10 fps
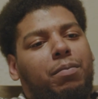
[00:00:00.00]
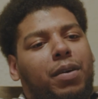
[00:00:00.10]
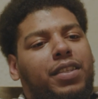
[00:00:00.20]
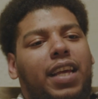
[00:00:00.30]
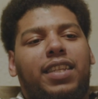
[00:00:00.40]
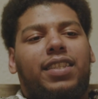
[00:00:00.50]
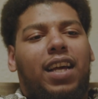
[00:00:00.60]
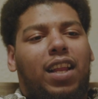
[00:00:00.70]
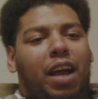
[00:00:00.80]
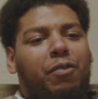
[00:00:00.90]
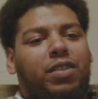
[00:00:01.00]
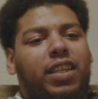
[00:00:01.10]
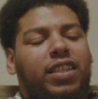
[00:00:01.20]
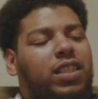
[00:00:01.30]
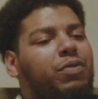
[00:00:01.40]
But Denzel, I would
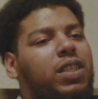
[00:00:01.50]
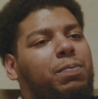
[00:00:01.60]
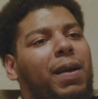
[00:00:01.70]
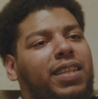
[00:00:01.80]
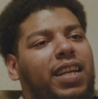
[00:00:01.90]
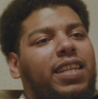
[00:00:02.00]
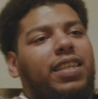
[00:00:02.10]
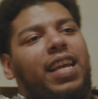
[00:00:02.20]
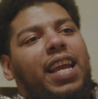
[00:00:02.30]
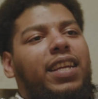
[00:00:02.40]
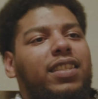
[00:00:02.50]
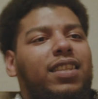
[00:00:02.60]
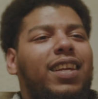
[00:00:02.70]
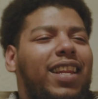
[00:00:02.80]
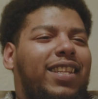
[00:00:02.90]
say just the respect that he gained.
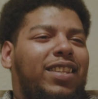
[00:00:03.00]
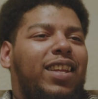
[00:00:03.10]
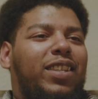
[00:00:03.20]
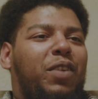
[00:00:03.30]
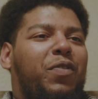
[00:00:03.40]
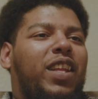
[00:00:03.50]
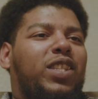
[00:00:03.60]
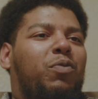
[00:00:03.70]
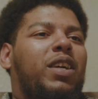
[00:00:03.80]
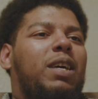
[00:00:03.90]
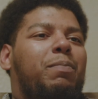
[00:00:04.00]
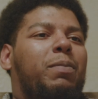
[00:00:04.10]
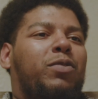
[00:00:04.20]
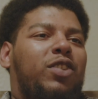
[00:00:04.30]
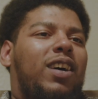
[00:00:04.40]
Like I feel like the way that
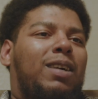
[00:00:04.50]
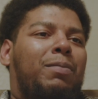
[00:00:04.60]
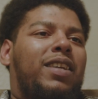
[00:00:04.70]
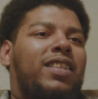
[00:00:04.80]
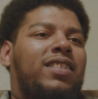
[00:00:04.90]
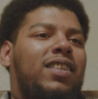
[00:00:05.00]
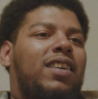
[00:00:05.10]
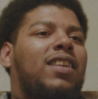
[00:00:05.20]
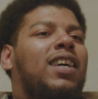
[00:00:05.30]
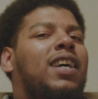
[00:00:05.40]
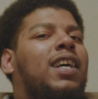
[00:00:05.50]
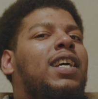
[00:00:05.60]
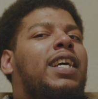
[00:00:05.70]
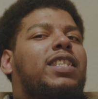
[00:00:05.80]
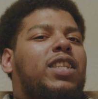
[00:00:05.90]
people talk about Denzel,
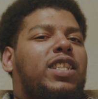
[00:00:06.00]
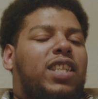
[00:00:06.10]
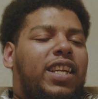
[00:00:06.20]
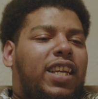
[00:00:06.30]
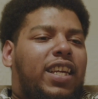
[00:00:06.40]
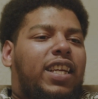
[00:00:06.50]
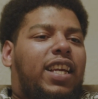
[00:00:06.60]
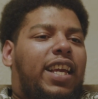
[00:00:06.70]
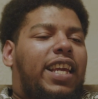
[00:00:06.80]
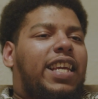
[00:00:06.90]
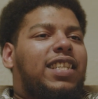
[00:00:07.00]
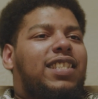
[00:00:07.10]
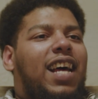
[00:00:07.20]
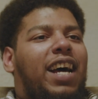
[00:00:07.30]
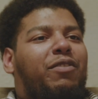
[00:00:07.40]
it's like he is
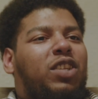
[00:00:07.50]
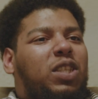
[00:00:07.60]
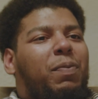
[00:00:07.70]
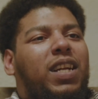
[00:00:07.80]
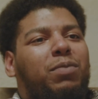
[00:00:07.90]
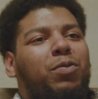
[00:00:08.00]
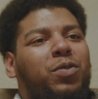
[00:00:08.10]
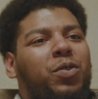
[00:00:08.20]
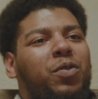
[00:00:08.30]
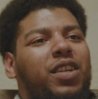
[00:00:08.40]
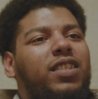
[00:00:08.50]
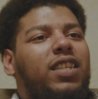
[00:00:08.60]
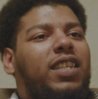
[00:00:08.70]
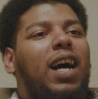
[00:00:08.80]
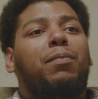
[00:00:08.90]
that respectable dude.
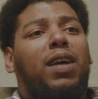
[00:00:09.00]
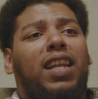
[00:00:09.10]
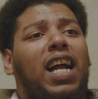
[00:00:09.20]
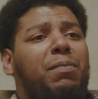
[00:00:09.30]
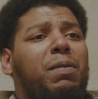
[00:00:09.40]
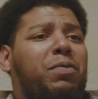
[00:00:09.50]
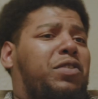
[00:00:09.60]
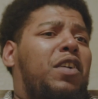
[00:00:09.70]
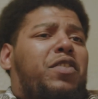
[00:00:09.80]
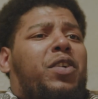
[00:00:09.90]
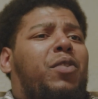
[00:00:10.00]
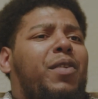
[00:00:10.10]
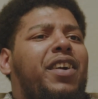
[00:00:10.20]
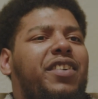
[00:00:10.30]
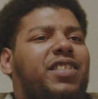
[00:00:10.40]
He's helped a lot of people start their
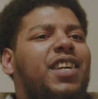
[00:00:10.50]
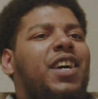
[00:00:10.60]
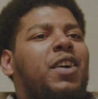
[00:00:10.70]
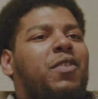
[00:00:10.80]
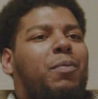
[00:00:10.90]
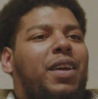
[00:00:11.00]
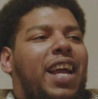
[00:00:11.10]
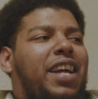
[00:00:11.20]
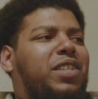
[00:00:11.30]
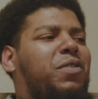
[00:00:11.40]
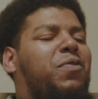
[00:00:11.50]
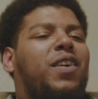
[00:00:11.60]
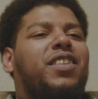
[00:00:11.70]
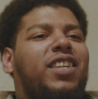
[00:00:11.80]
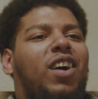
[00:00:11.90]
careers from like actually
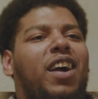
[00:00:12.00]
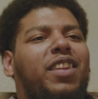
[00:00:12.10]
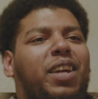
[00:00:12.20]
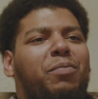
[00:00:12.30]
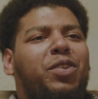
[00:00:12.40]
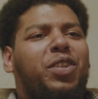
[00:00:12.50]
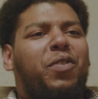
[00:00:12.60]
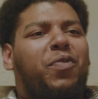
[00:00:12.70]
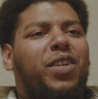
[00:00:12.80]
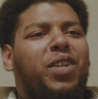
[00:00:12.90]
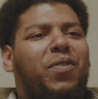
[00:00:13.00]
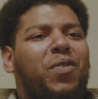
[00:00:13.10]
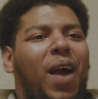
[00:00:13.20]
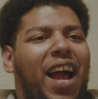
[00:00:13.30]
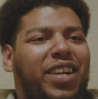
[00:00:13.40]
funding. Like, I'm pretty sure he funded a
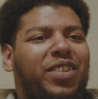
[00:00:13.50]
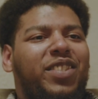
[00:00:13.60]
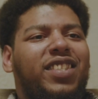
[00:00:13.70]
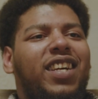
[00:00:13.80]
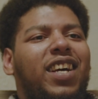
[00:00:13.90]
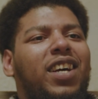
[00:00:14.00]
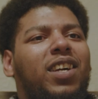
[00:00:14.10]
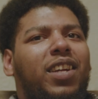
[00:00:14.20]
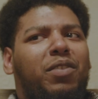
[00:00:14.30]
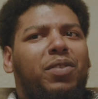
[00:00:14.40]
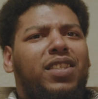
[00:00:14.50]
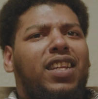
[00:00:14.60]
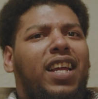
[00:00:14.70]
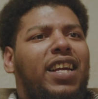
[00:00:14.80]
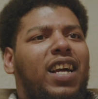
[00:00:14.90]
few actors. Like, wasn't
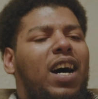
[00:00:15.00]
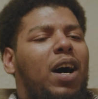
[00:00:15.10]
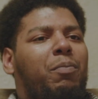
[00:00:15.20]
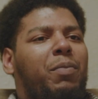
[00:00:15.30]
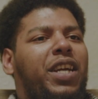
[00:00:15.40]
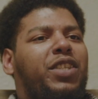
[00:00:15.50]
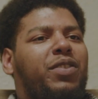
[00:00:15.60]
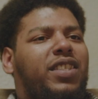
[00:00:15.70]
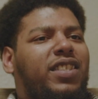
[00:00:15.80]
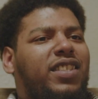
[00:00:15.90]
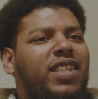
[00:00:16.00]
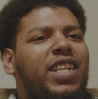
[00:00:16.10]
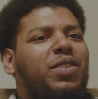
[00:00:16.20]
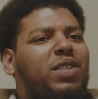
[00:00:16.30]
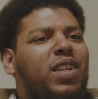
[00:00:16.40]
it like Idris,
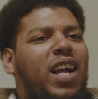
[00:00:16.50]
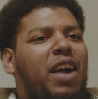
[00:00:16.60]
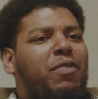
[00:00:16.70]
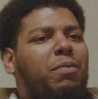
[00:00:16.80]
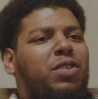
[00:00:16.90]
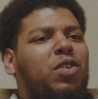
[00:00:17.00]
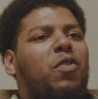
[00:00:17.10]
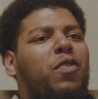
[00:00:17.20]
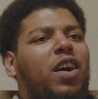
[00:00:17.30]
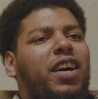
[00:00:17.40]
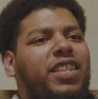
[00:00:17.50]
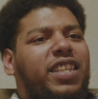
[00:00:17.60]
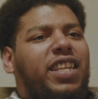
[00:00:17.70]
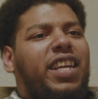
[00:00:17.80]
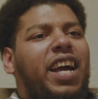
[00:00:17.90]
the guy from Snowfall? I
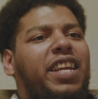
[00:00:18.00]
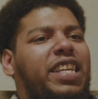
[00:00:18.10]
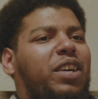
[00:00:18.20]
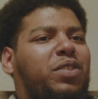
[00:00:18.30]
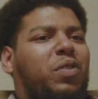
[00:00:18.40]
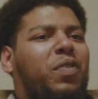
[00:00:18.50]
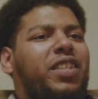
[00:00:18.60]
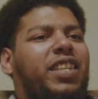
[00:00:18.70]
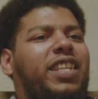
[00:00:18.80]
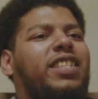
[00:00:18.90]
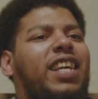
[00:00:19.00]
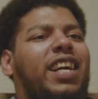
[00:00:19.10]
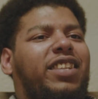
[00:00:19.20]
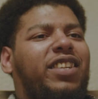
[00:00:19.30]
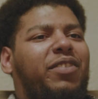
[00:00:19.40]
think he also funded his
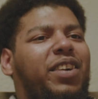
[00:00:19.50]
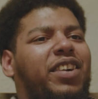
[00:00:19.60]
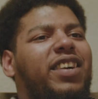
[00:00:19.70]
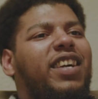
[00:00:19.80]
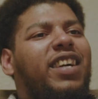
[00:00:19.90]
acting career.